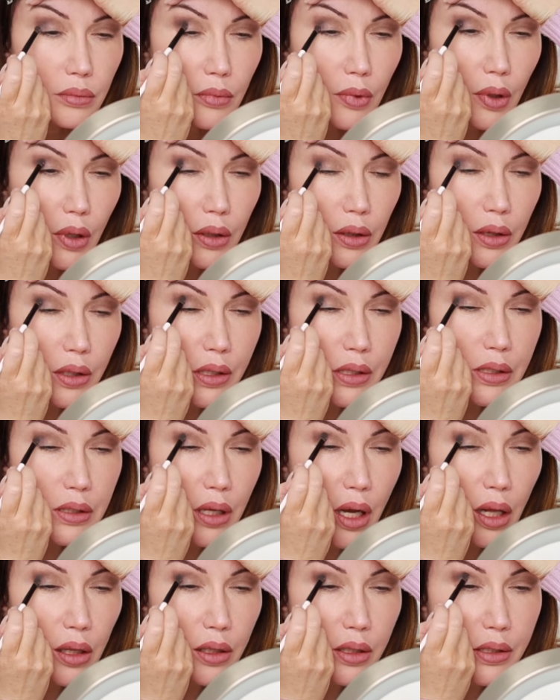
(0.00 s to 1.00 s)
And this
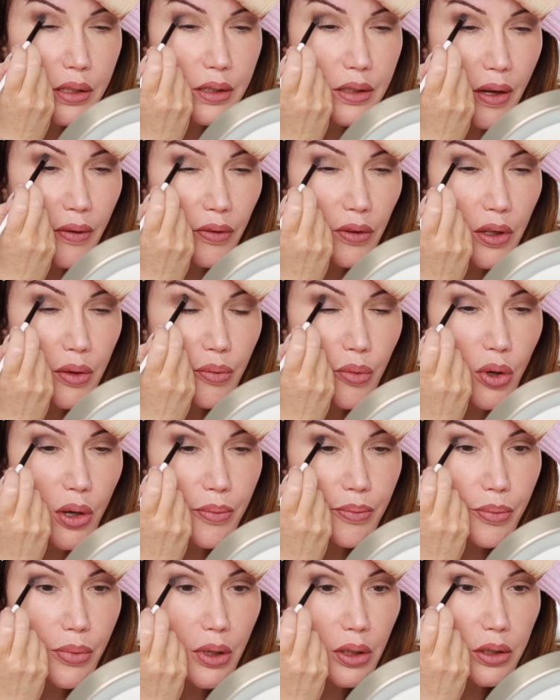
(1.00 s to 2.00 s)
color is definitely more
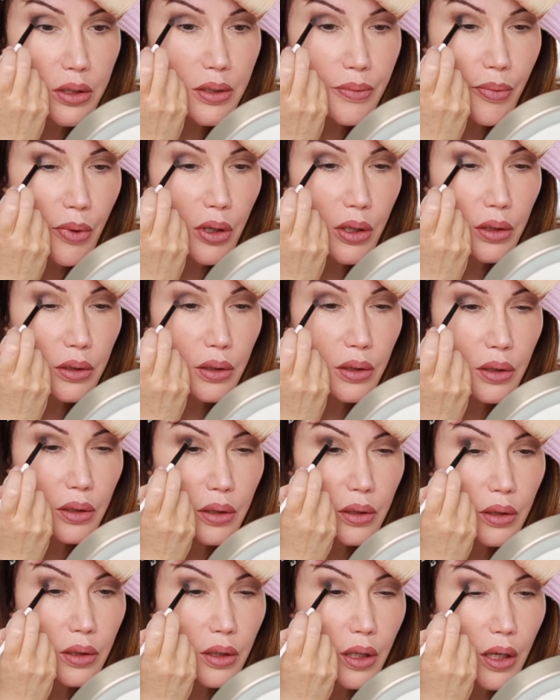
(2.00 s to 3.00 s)
buildable.
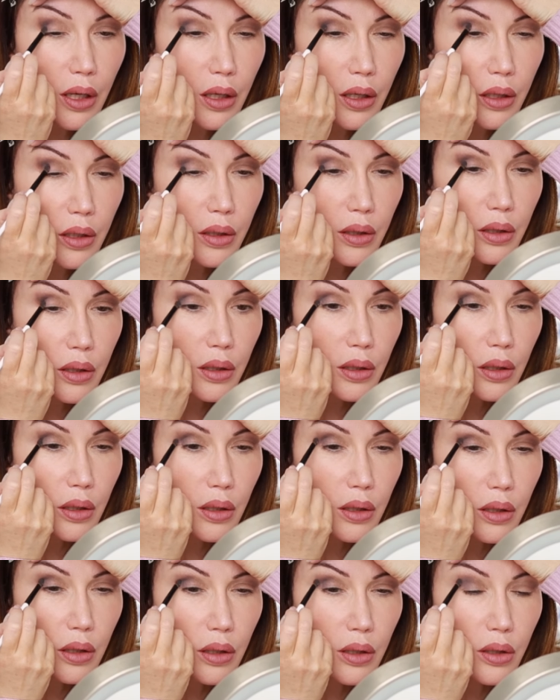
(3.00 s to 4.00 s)
Like,
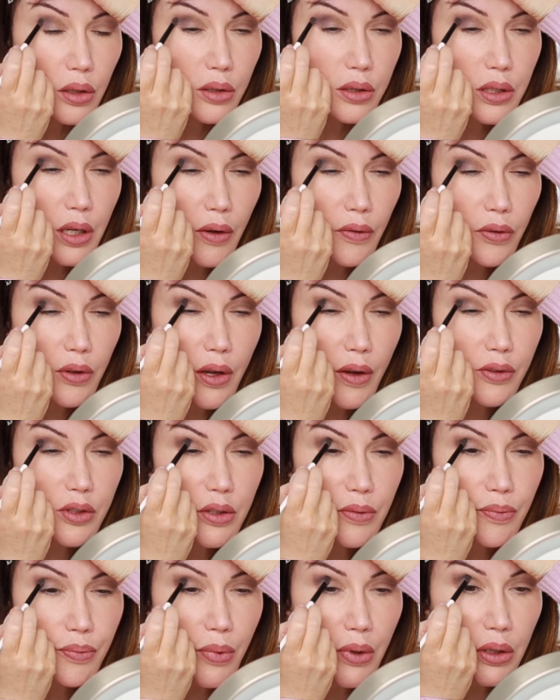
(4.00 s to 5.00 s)
you definitely have
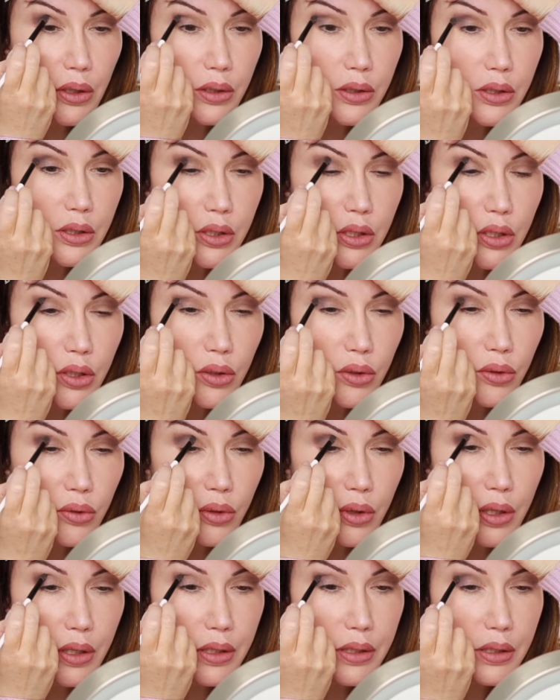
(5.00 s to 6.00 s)
to build to
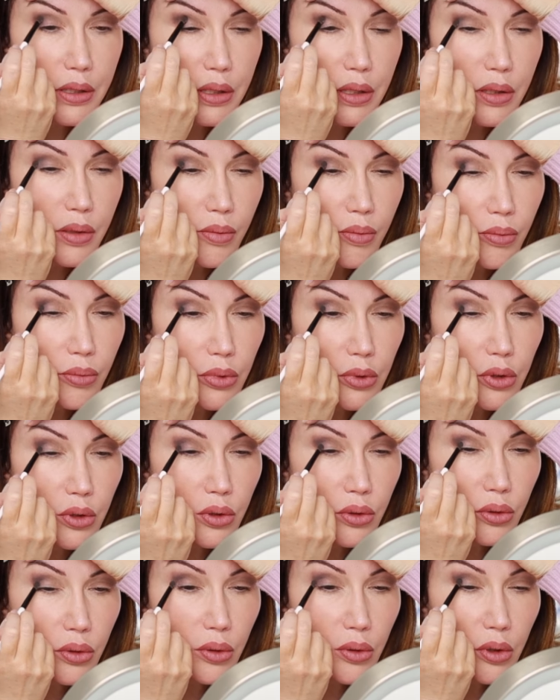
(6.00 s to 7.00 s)
this
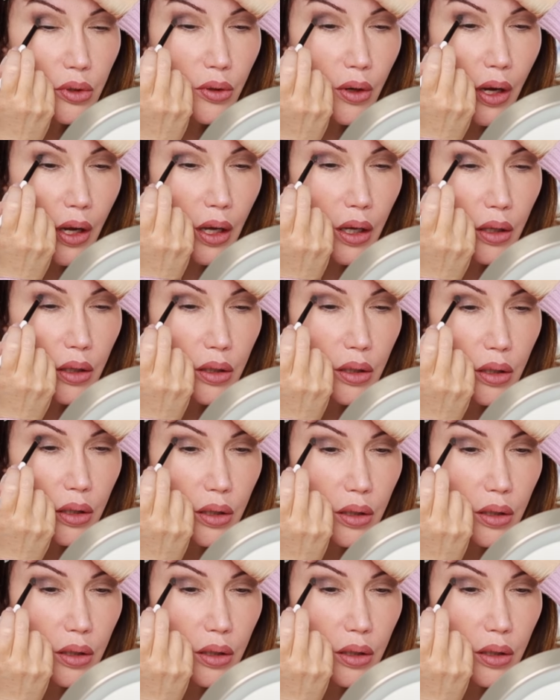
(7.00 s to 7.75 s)
blue gray.